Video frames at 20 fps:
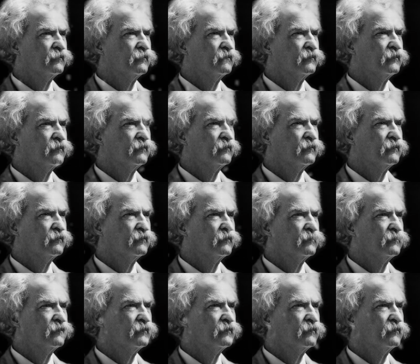You
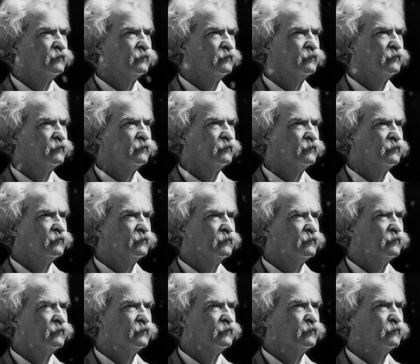believe in a book
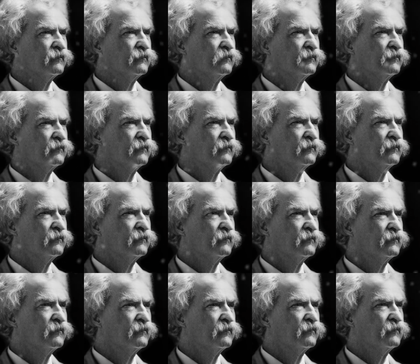that has talking
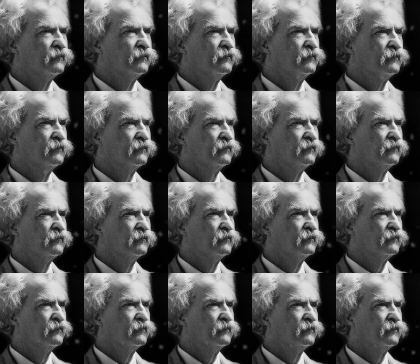animals.
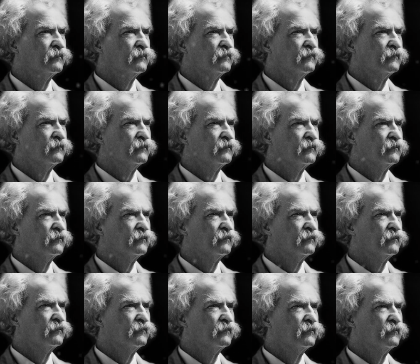
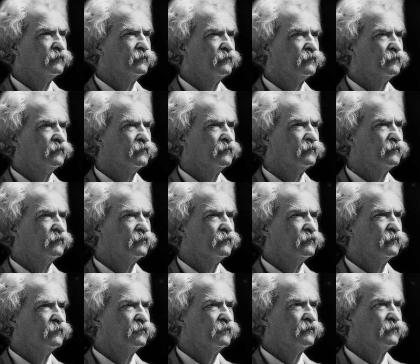Wizards,
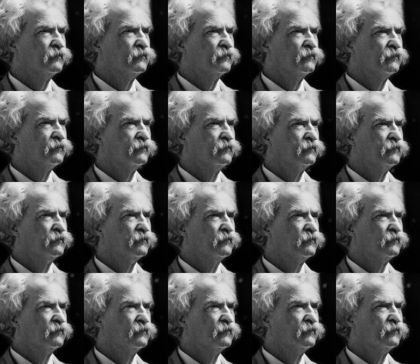witches,
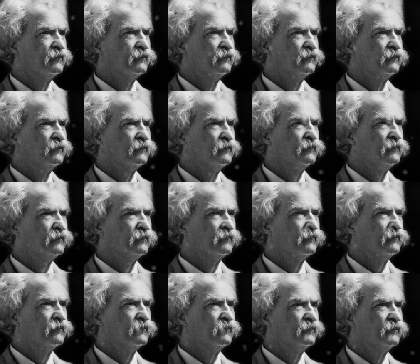demons, sticks
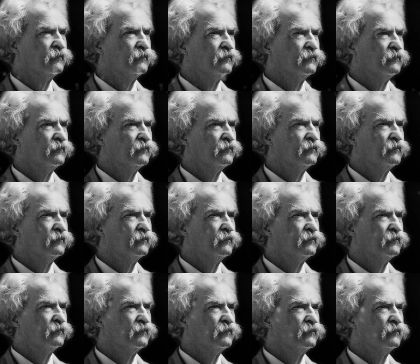turning into
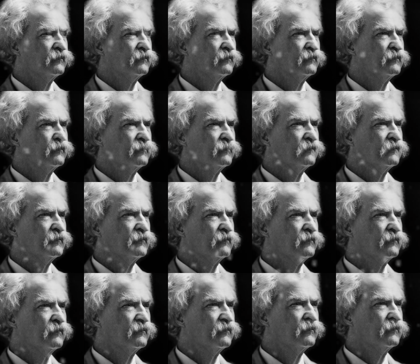snakes, burning
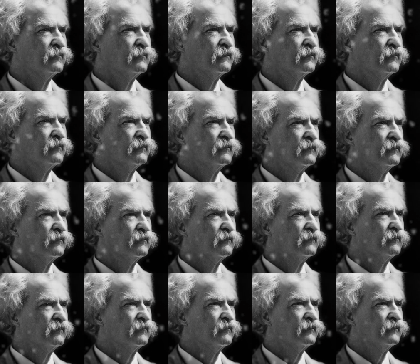bushes,
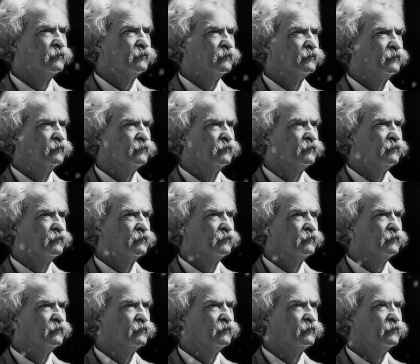food falling from the
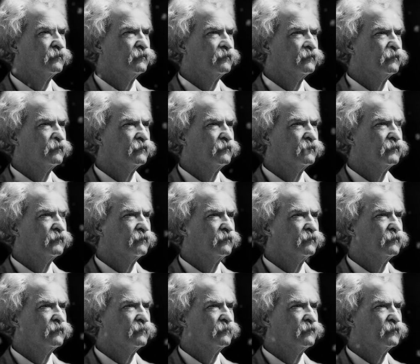sky,
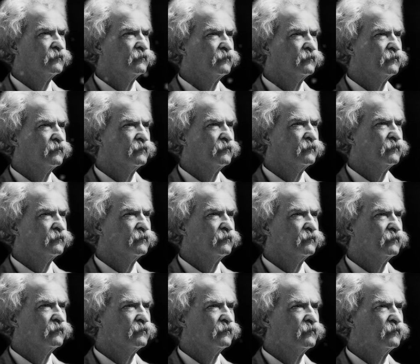people walking on
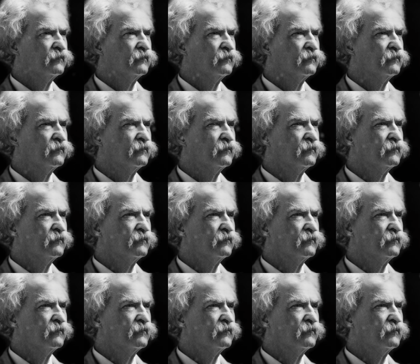water,